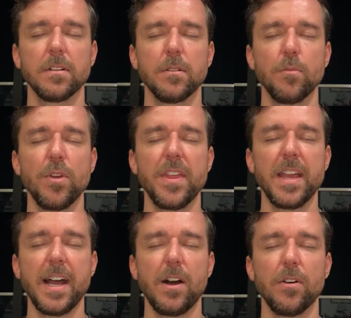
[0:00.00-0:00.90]
Breathing
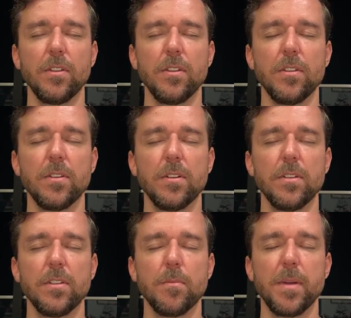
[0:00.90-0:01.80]
out,
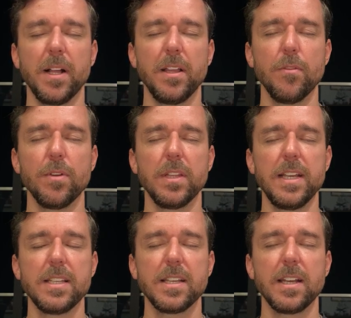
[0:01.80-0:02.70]
the belly
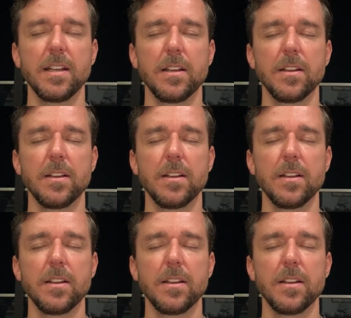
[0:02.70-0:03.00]
releasing,